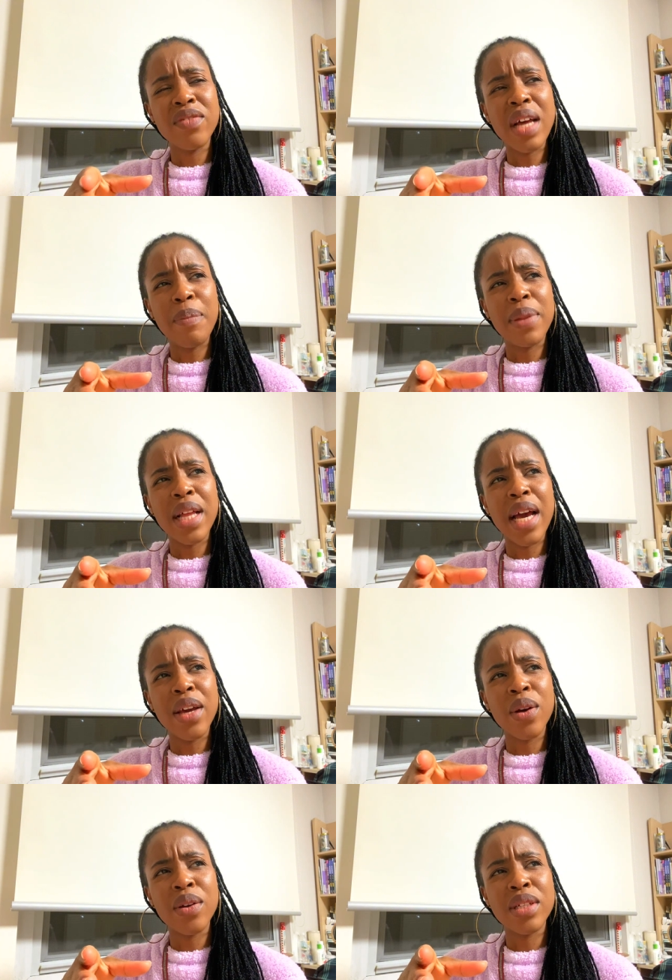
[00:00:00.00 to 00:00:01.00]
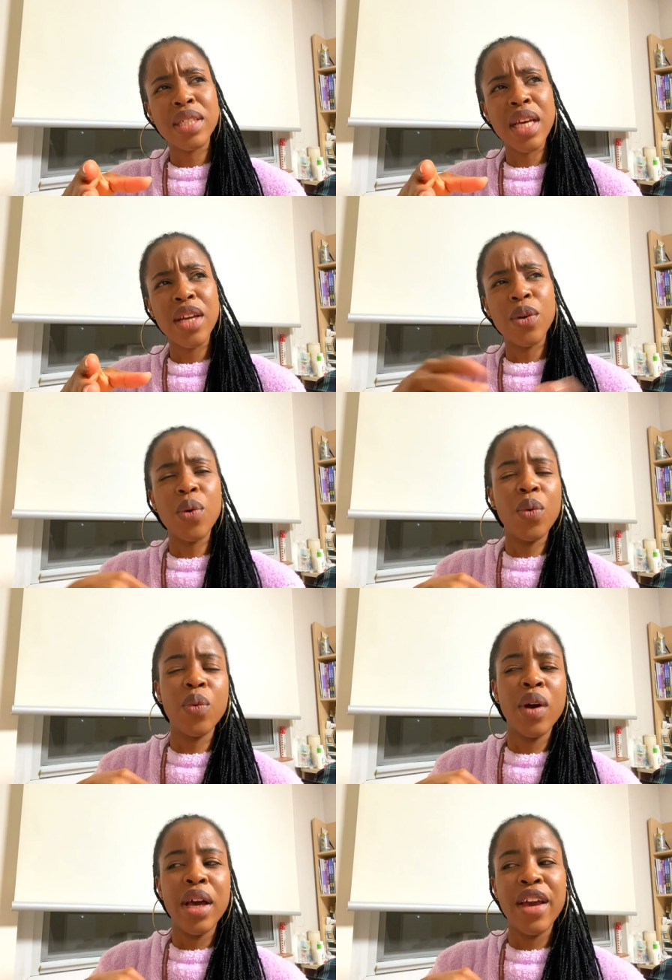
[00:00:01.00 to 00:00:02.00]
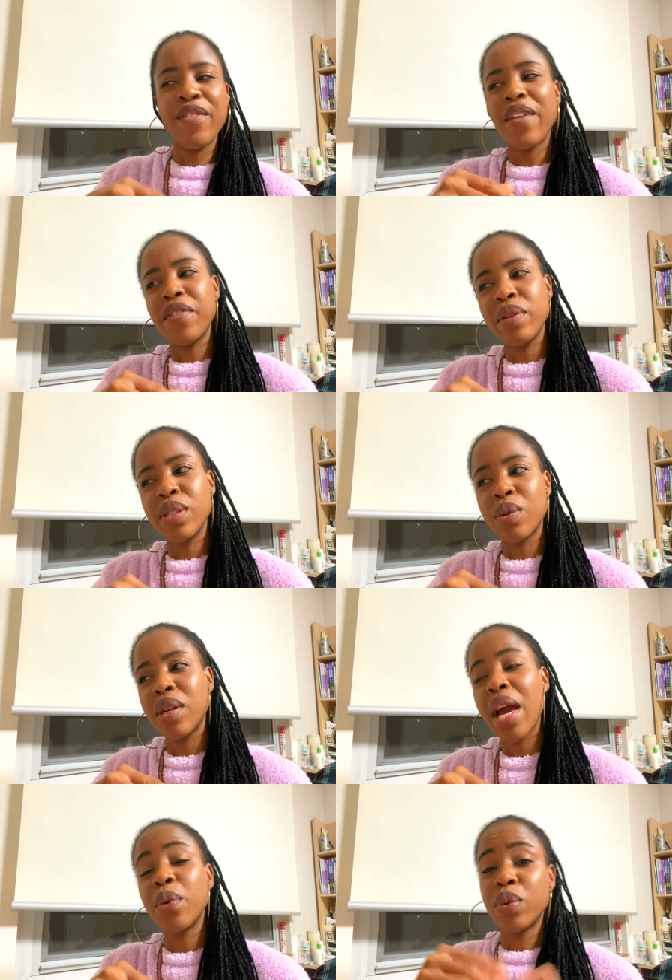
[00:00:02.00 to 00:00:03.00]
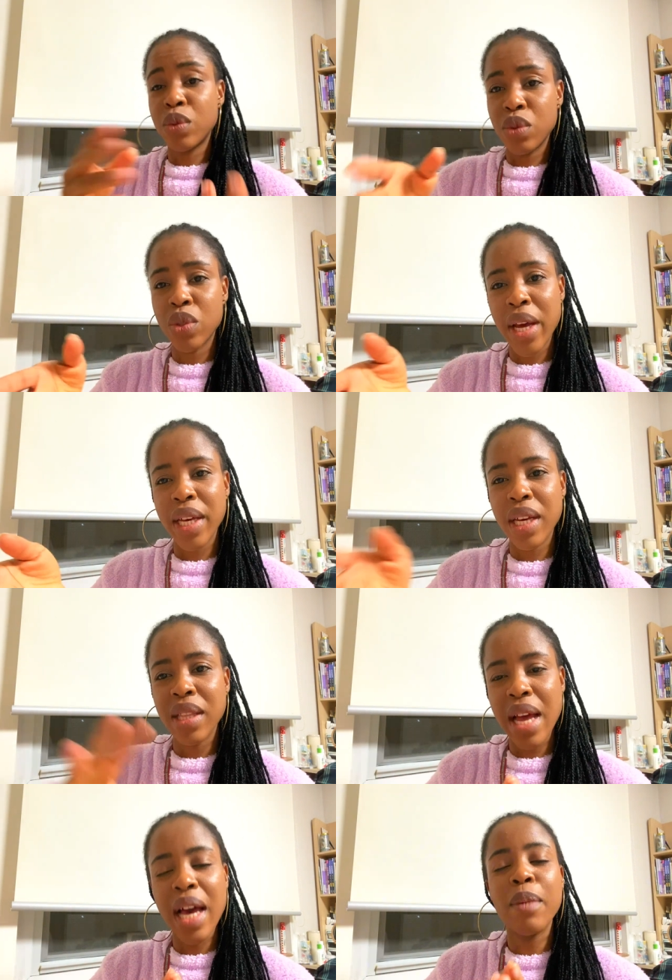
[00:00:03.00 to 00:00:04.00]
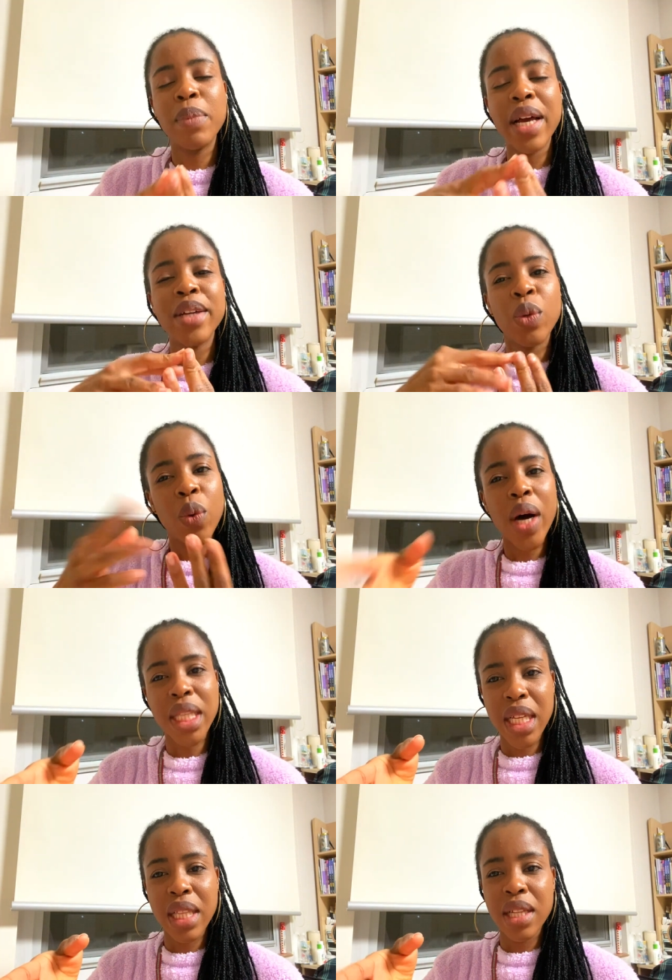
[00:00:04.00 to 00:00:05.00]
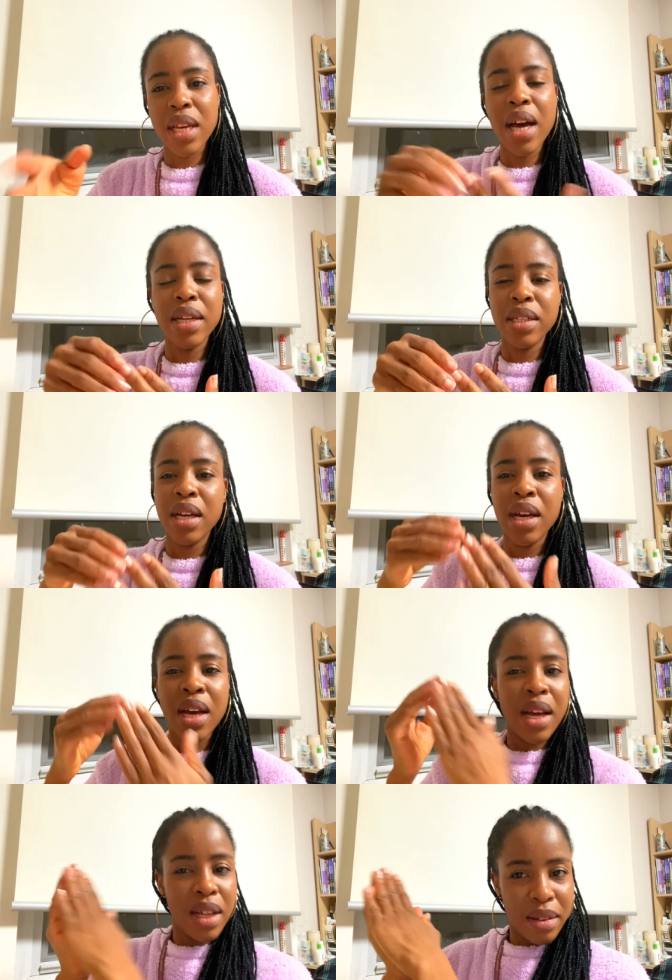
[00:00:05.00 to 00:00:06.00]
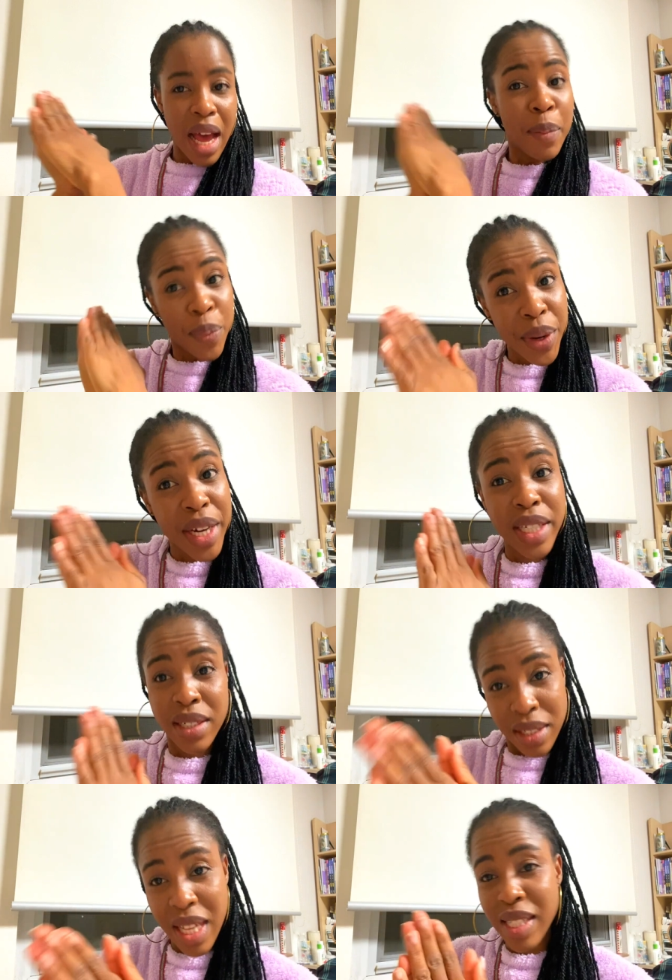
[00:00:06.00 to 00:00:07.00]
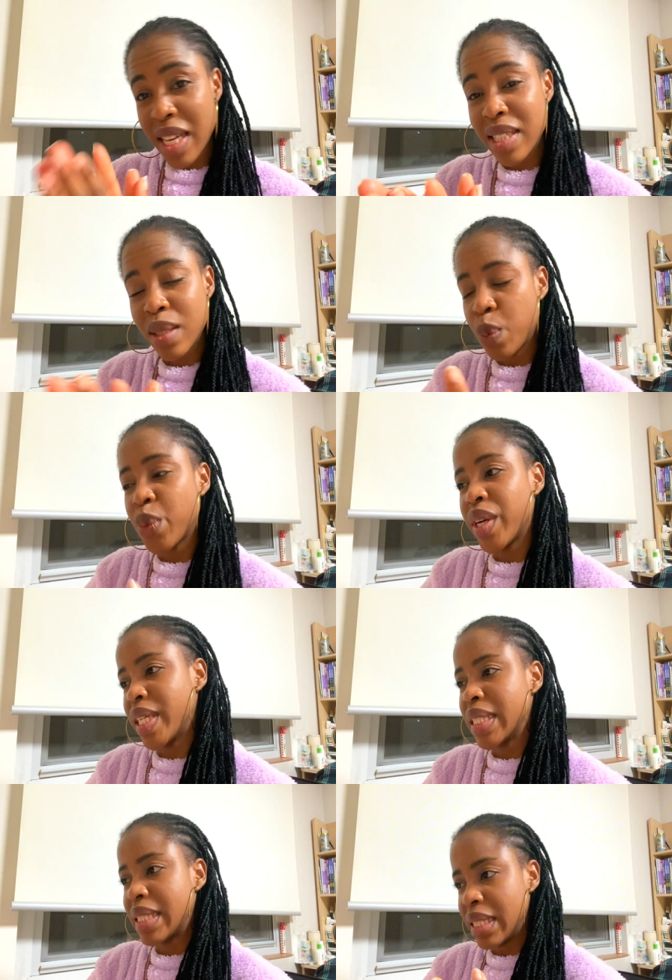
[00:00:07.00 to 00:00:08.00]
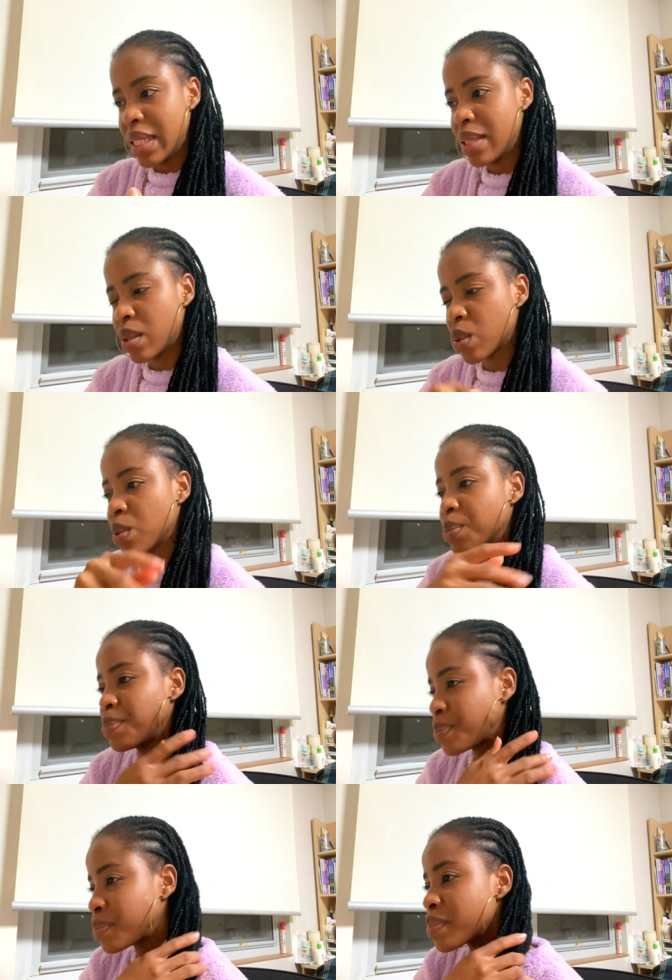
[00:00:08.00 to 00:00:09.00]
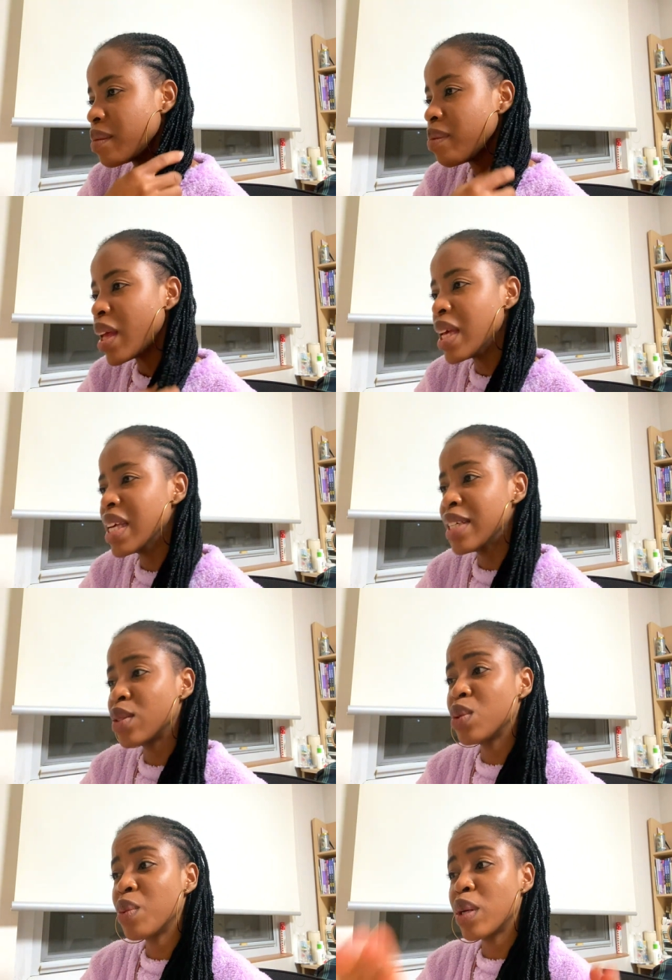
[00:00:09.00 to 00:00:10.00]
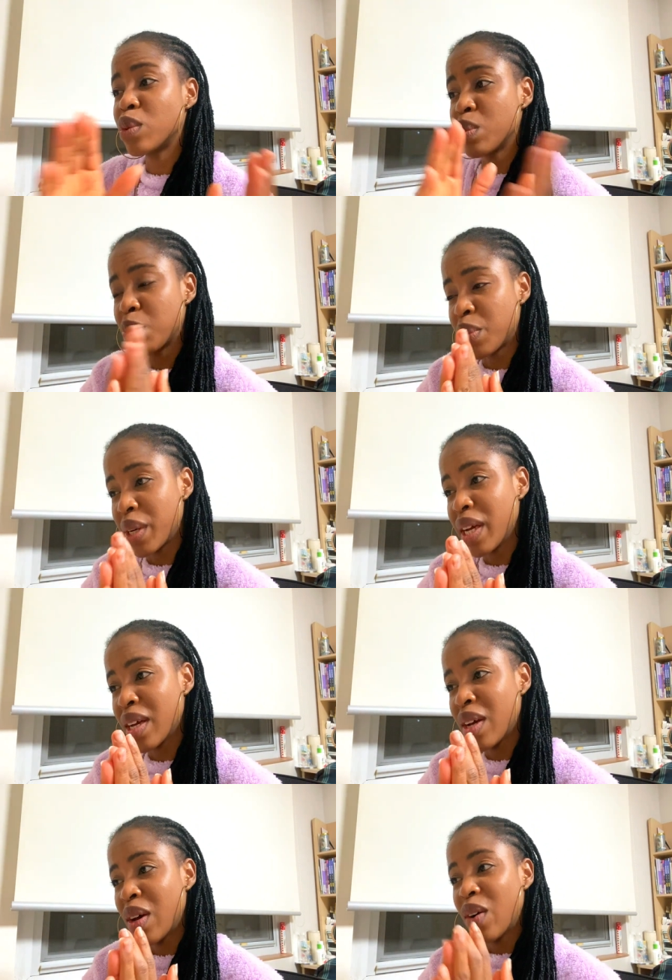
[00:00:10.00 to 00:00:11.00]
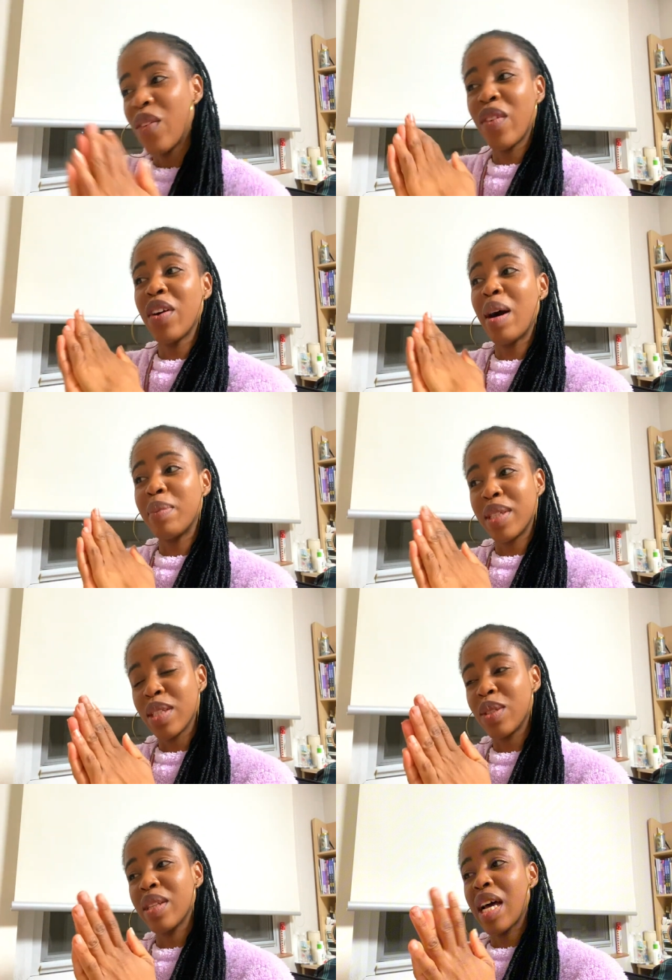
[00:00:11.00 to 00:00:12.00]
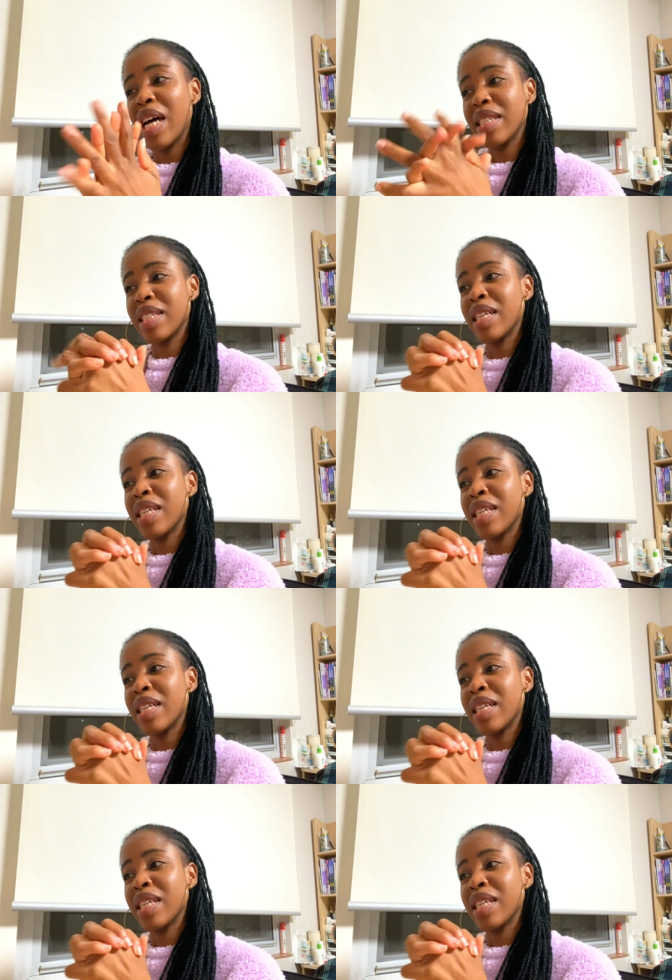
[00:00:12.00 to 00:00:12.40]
apply saying, oh, if I fail this one, I want to try again. I applied wholeheartedly and I prayed. Yes, I did pray indeed. So yes, do well to pray over your application, and